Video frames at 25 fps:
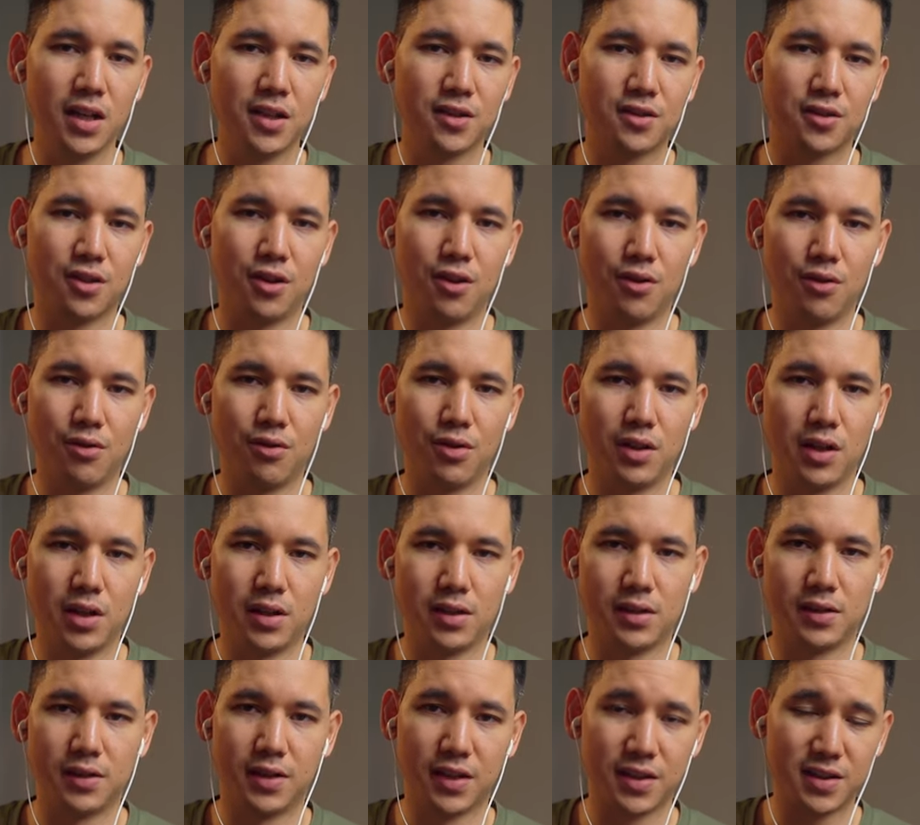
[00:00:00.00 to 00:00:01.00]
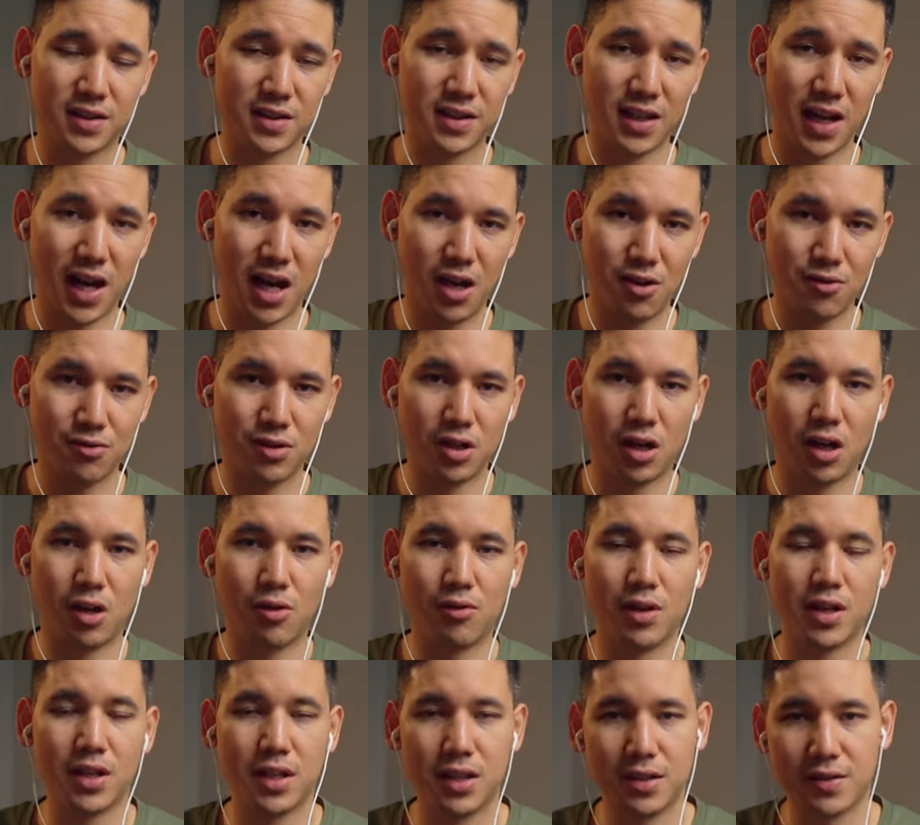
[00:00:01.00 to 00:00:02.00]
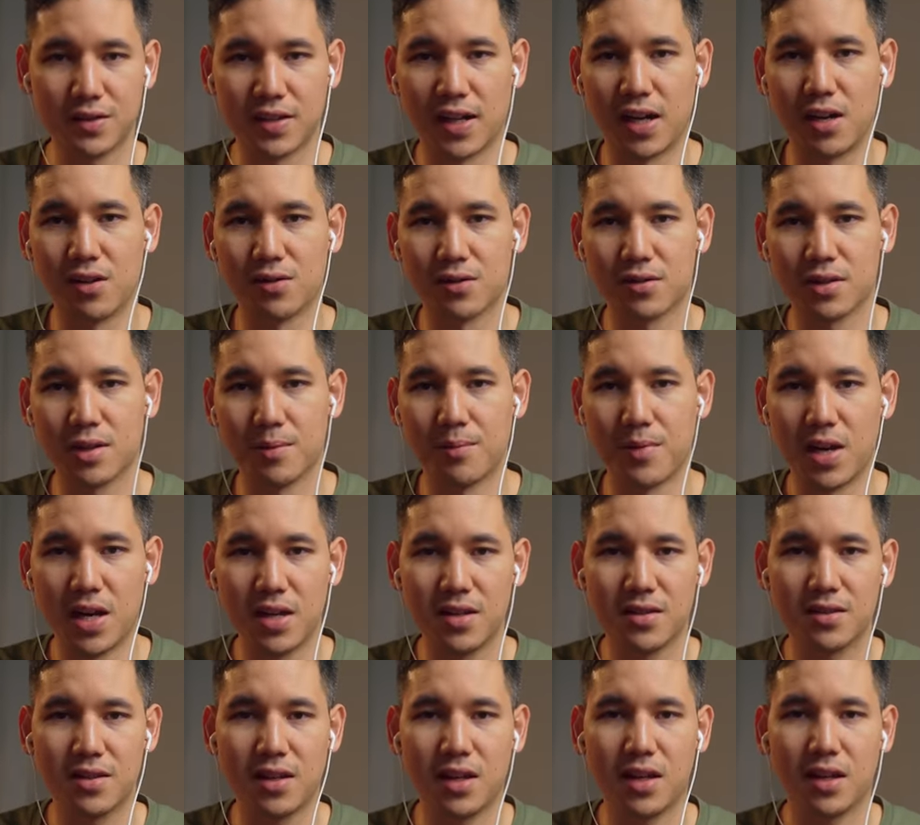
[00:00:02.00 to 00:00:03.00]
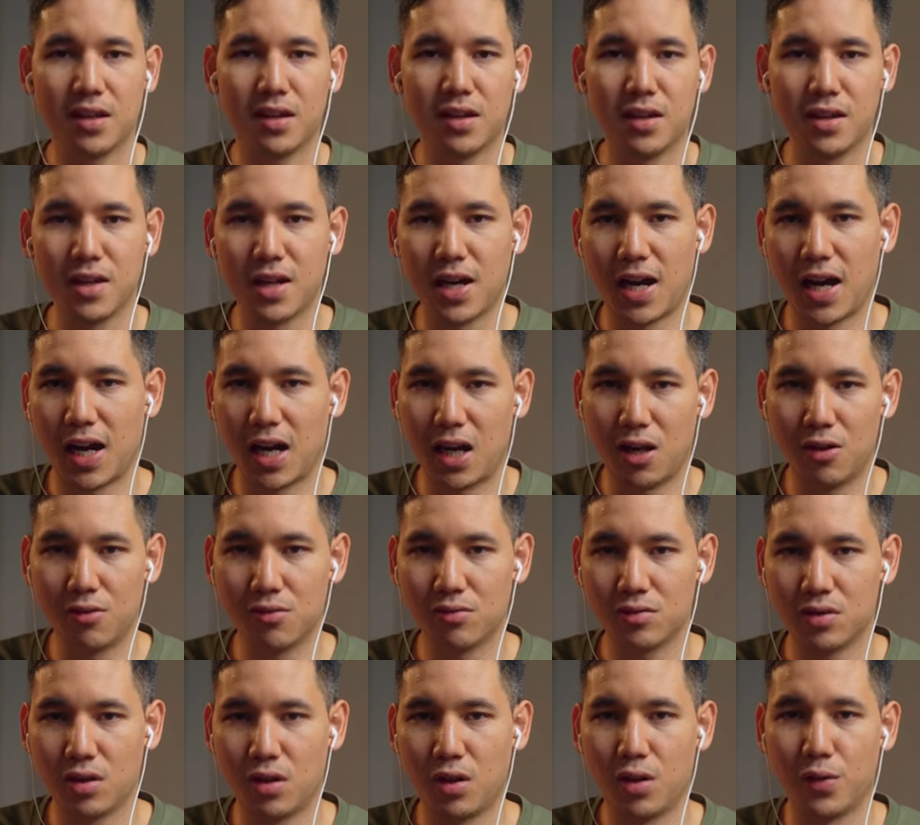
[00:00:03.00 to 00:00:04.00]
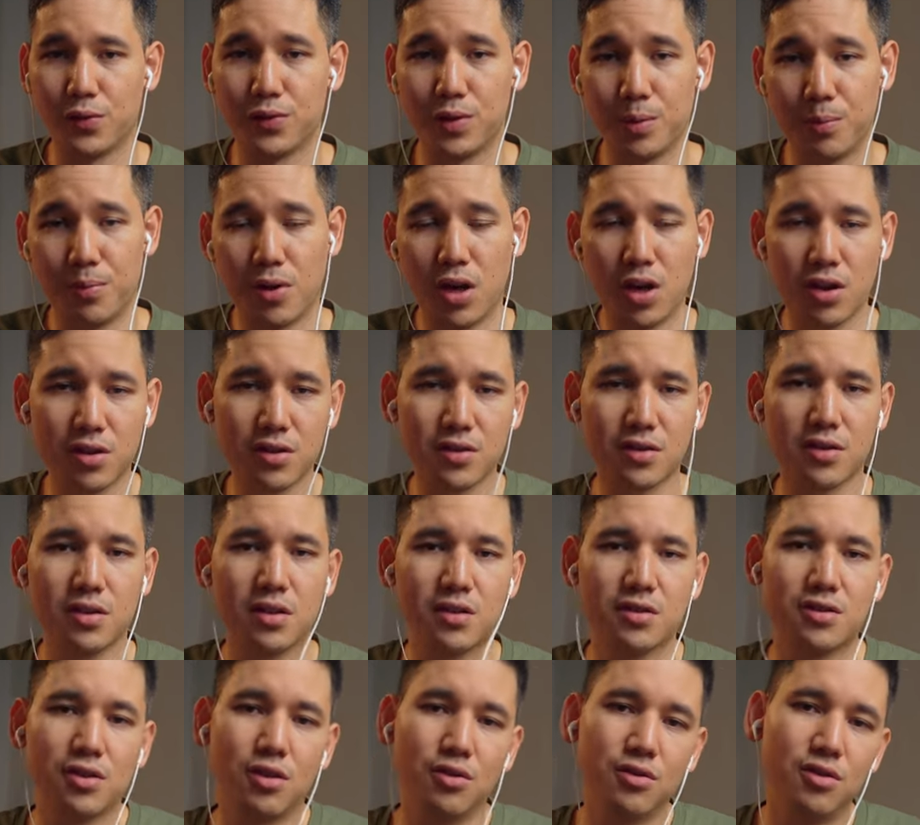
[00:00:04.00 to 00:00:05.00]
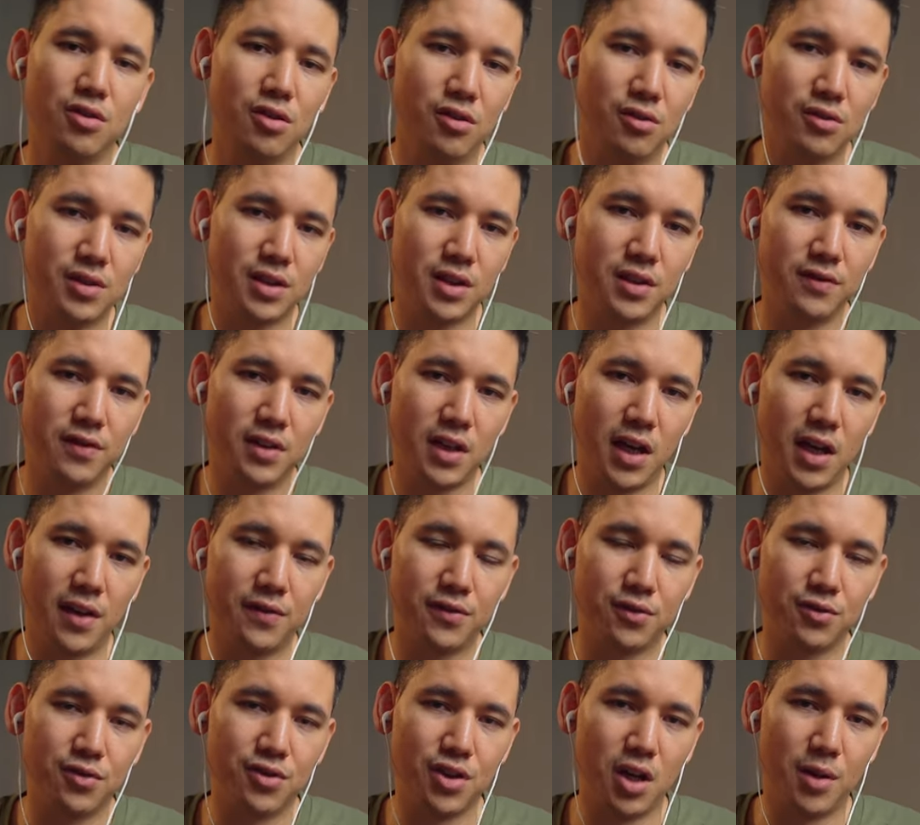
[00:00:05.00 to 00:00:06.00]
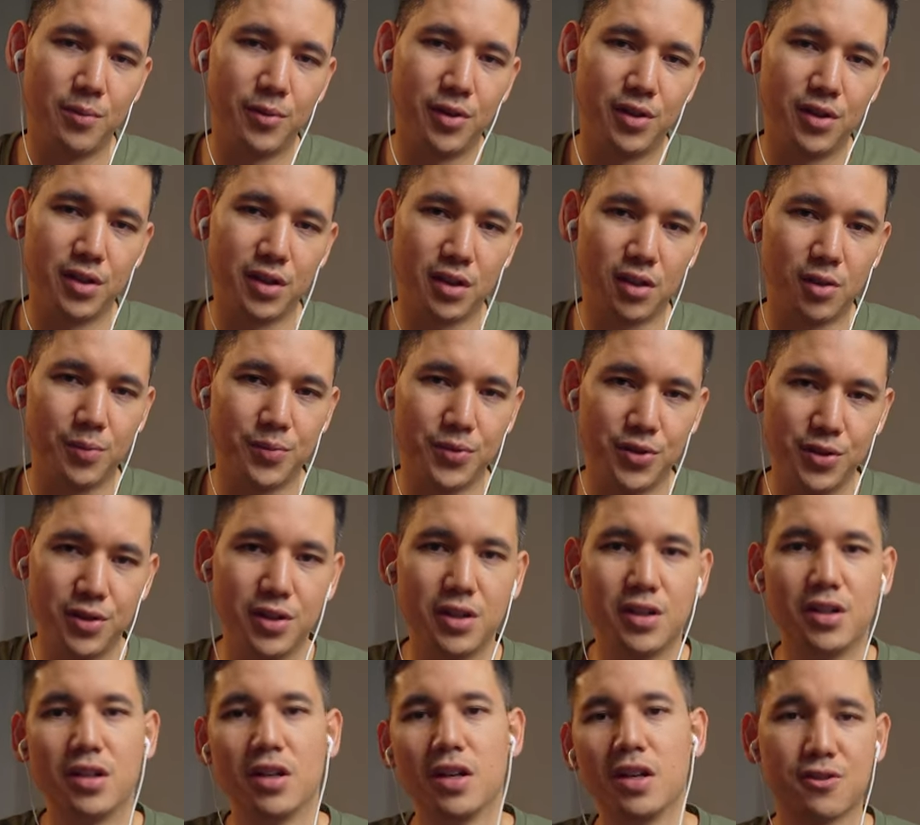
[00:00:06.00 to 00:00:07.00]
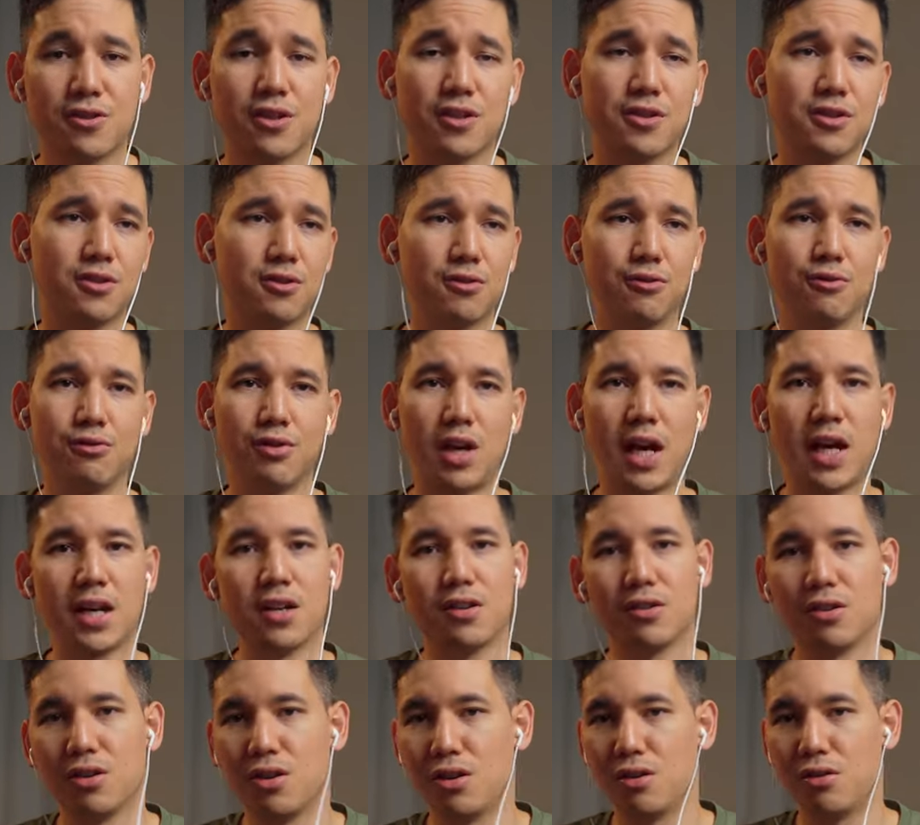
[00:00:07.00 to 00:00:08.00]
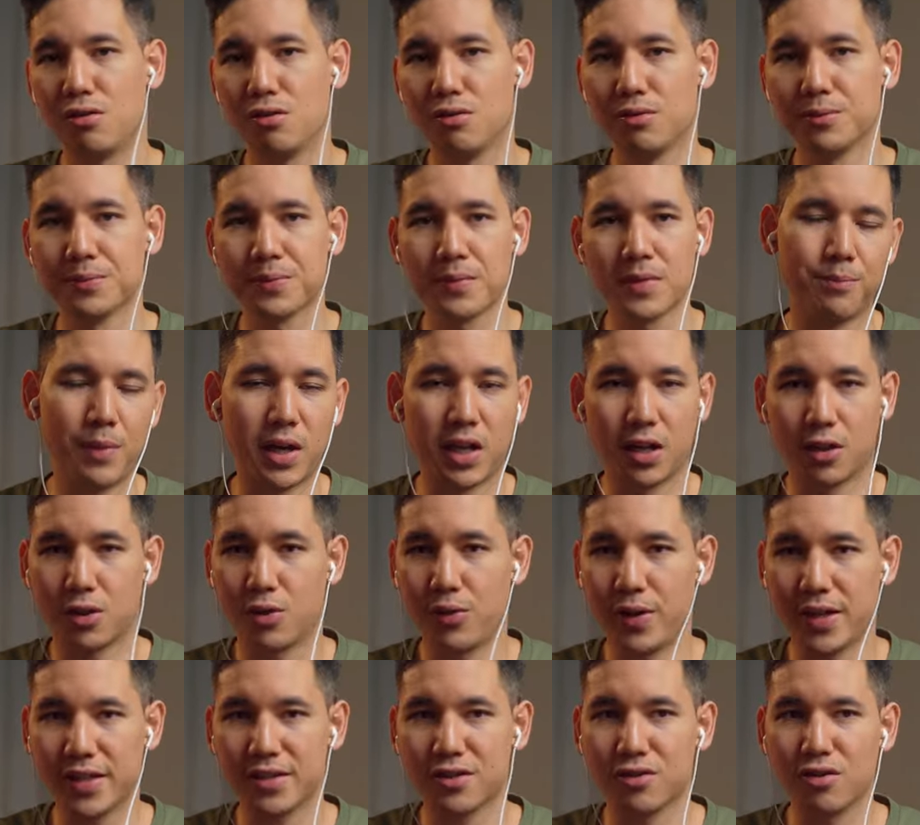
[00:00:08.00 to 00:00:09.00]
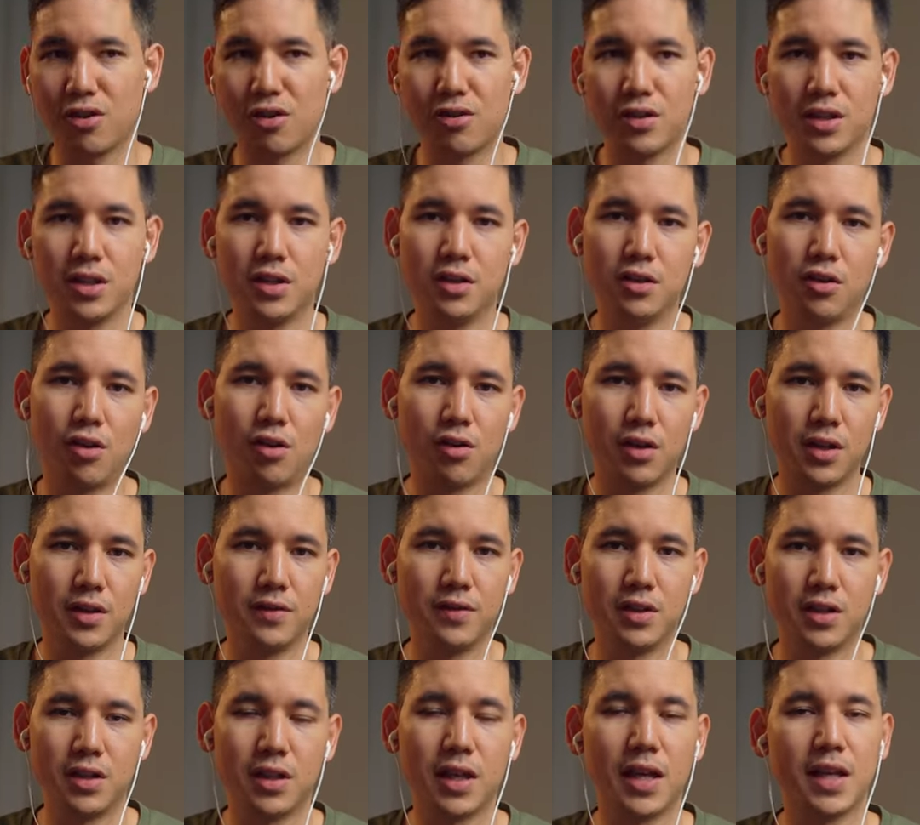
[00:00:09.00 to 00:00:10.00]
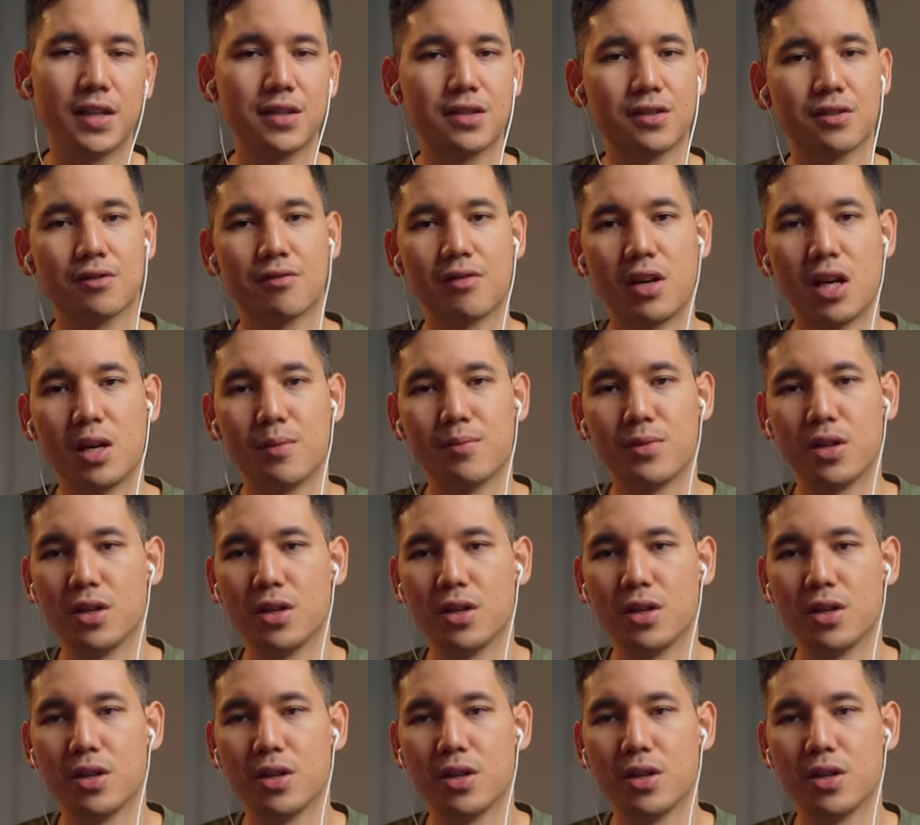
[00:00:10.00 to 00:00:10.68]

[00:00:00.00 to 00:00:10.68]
So the sound already sounds amazing out of the box so you don't even have to jump on the computer just to i don't know make a quick story or even instagram